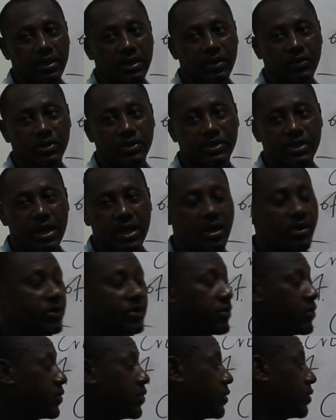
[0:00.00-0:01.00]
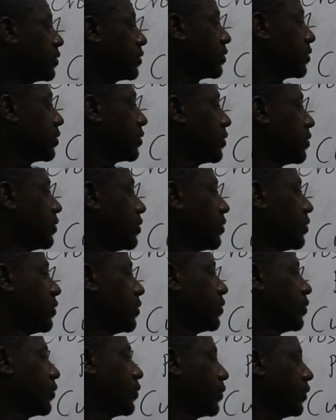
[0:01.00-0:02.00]
They will tell you
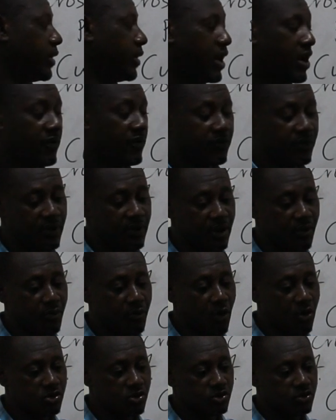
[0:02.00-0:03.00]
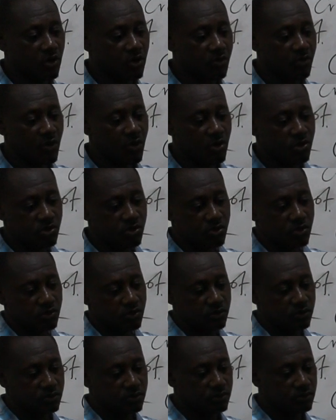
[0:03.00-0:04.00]
we have a box chop box.